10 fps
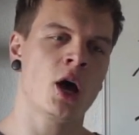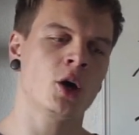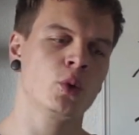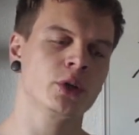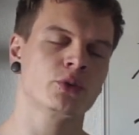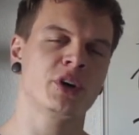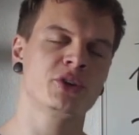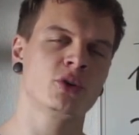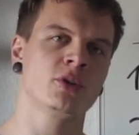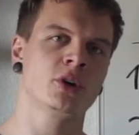a quick
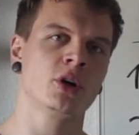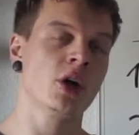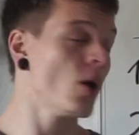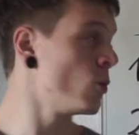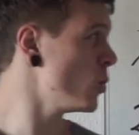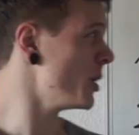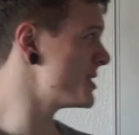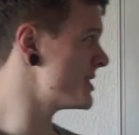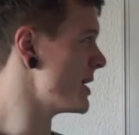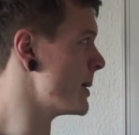run over
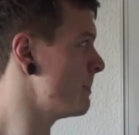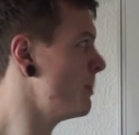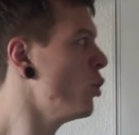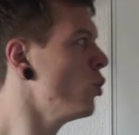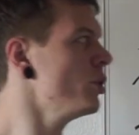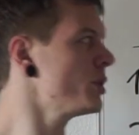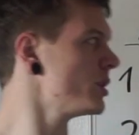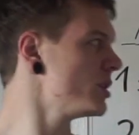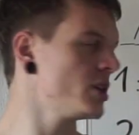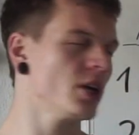what's
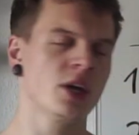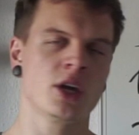important